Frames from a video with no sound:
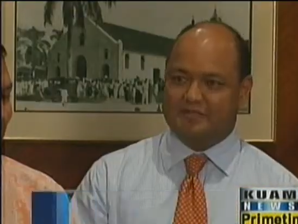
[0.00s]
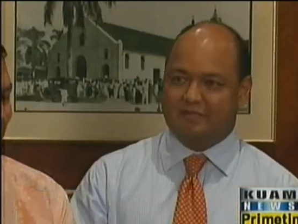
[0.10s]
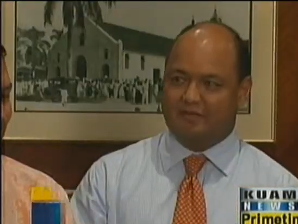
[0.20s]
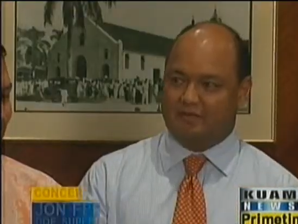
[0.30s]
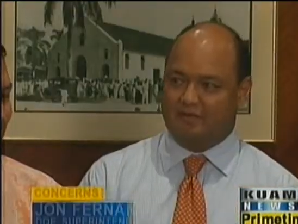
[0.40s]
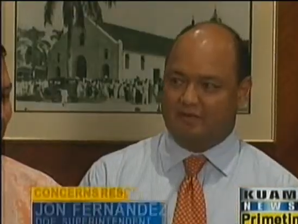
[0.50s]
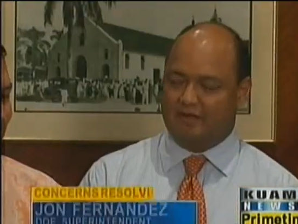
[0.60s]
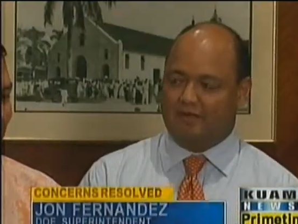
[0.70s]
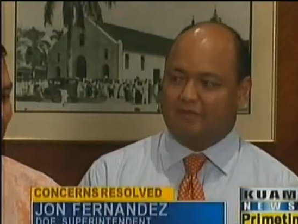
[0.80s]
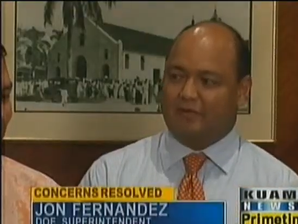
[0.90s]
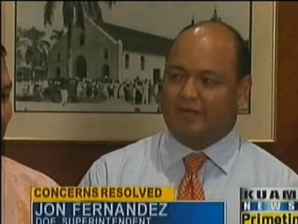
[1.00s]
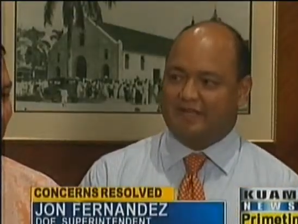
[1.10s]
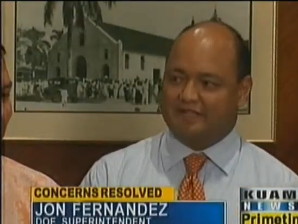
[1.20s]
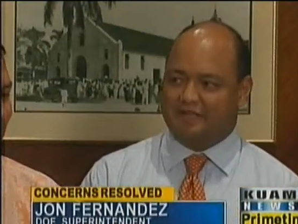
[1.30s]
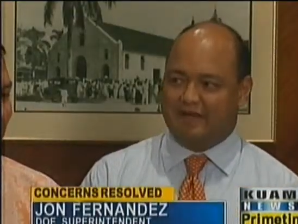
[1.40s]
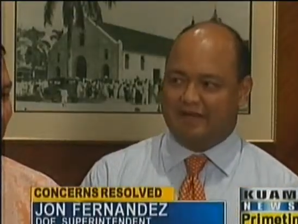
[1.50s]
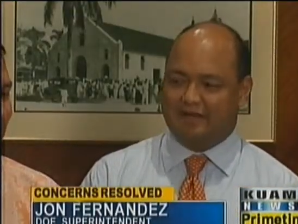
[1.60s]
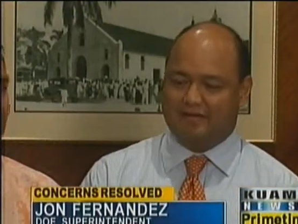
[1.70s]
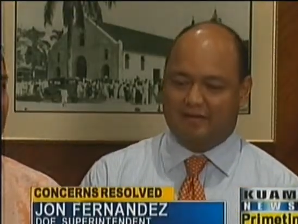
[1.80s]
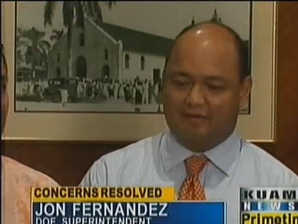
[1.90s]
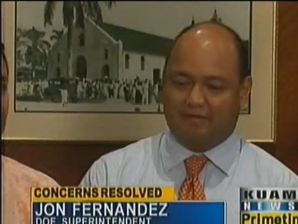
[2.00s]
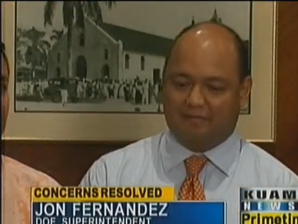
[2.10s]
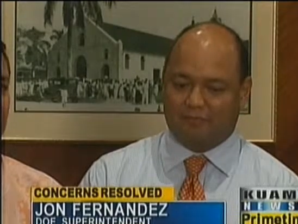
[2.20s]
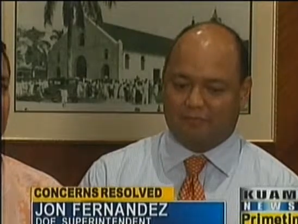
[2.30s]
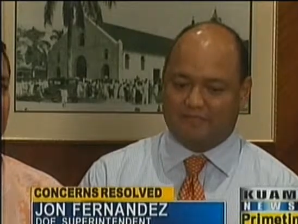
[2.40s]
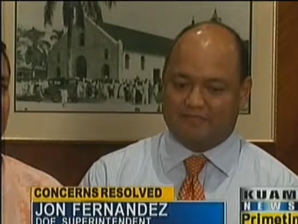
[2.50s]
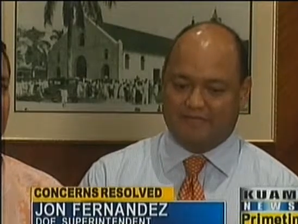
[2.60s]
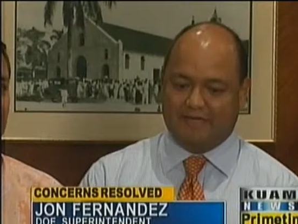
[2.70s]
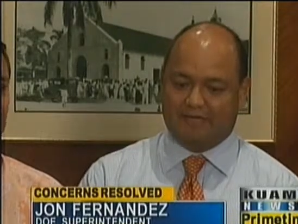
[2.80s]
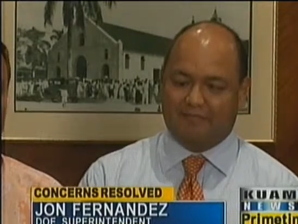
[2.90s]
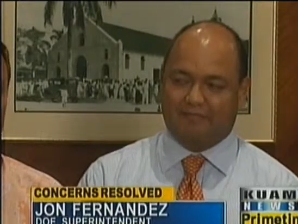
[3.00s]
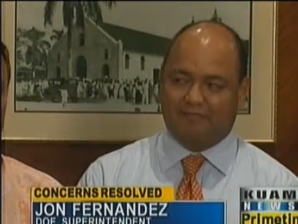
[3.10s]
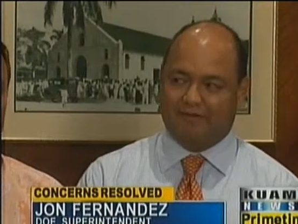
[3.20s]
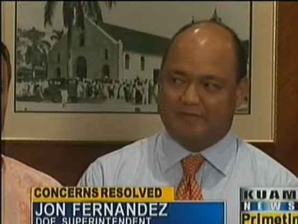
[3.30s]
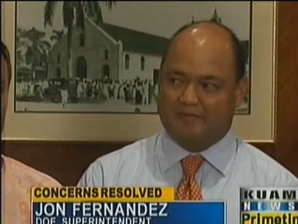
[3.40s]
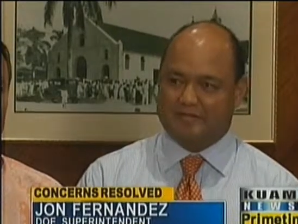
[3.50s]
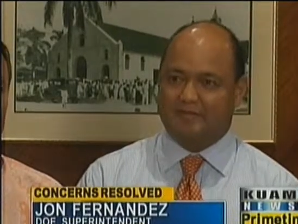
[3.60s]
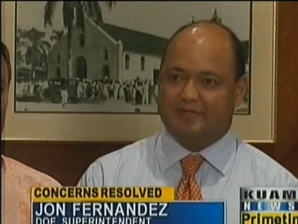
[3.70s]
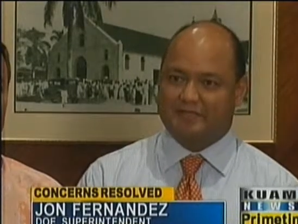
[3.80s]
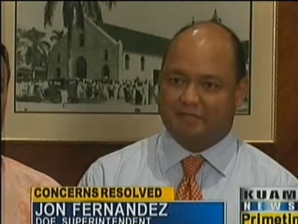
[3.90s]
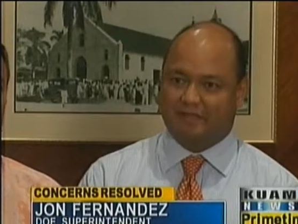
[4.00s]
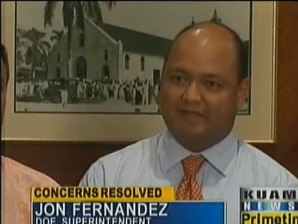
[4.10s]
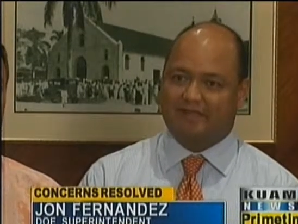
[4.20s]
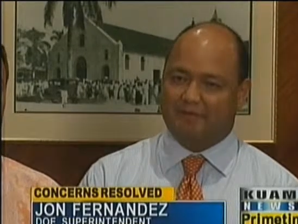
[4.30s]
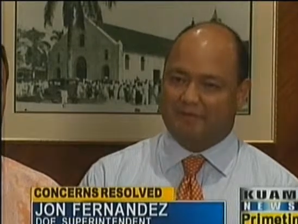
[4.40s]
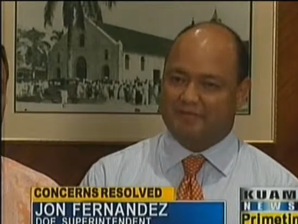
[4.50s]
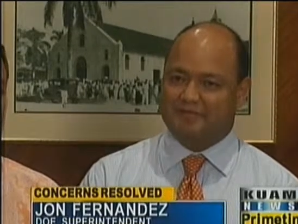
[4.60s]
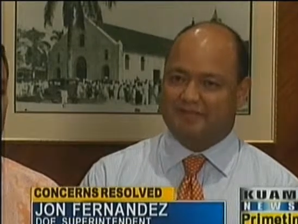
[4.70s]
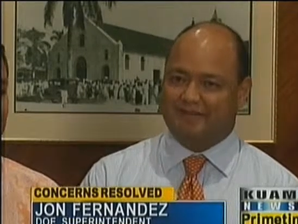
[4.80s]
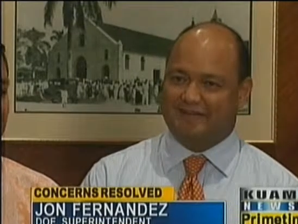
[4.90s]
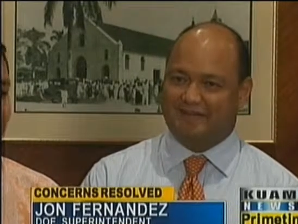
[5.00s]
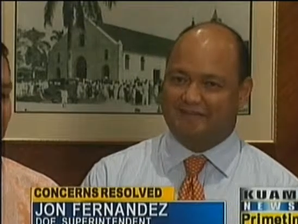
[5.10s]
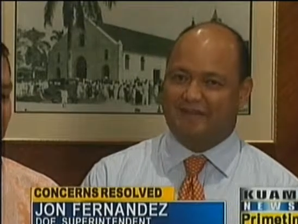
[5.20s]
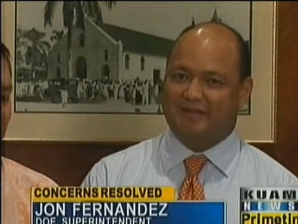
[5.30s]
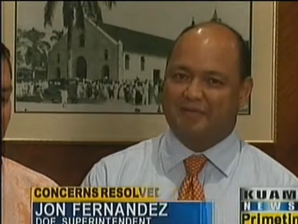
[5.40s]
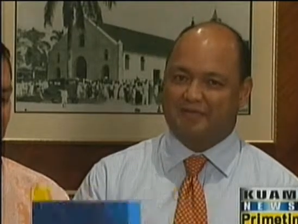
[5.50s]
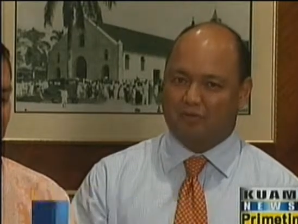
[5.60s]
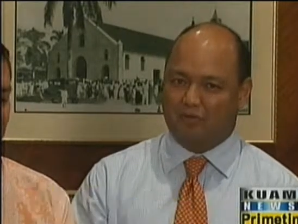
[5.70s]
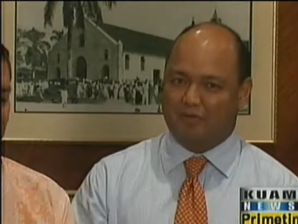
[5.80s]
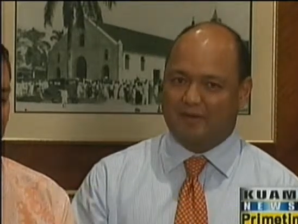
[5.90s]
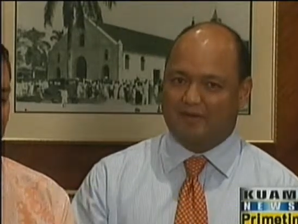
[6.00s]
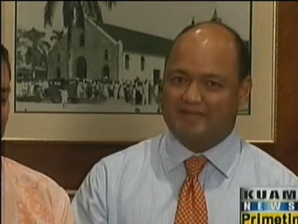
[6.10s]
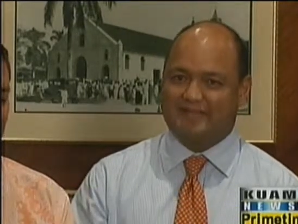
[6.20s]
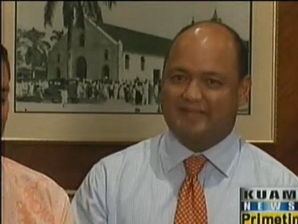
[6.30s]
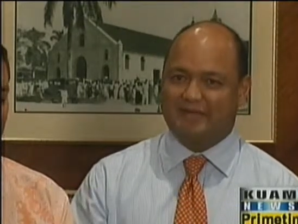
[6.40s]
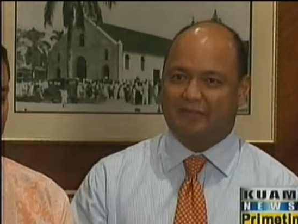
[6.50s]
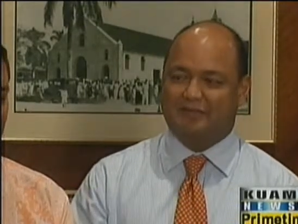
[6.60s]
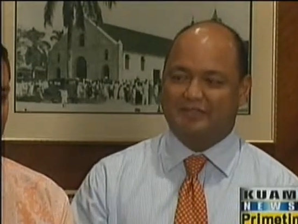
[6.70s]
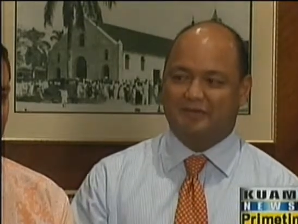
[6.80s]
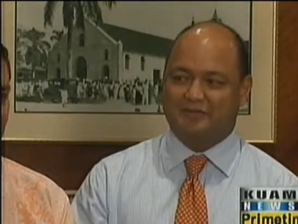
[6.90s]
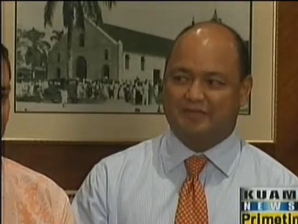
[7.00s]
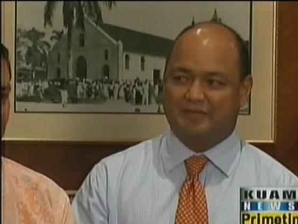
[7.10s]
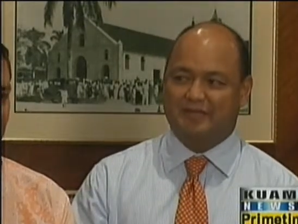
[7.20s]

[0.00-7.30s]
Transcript: that uh, everyone has to make, but of course the increment freeze has been something they've been interested in, in finding out more about and seeking a resolution.